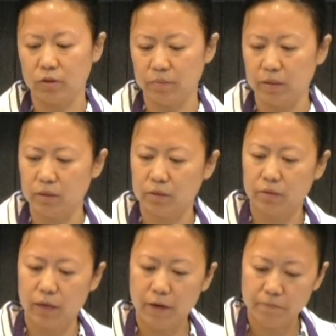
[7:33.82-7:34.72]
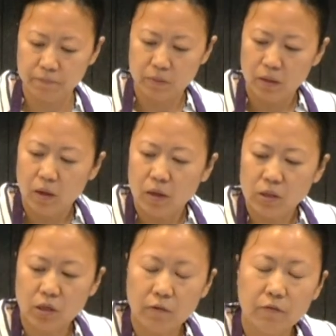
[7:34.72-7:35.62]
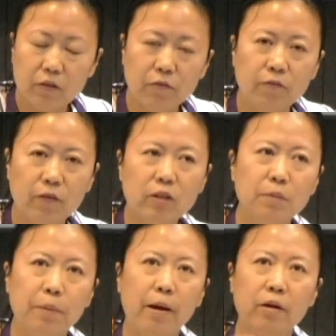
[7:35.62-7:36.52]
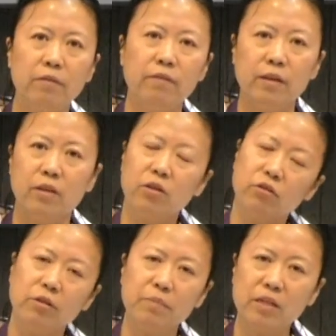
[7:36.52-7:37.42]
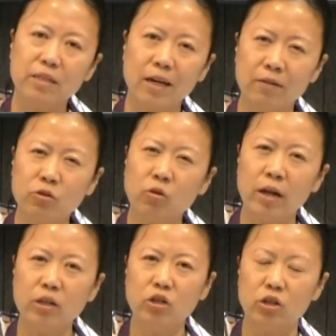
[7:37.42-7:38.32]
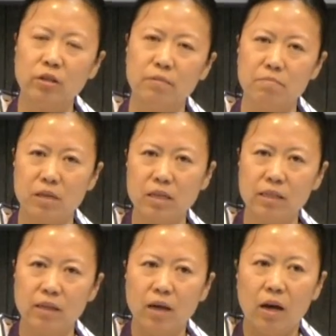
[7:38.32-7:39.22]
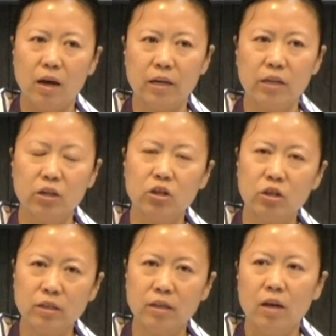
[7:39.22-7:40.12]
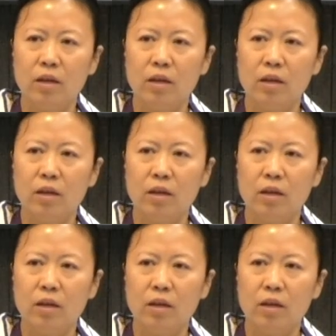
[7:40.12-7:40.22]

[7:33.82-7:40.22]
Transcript: minutes, okay? So the first part of it, the 30 minutes, kind of trying to cook the meat, get it cooked.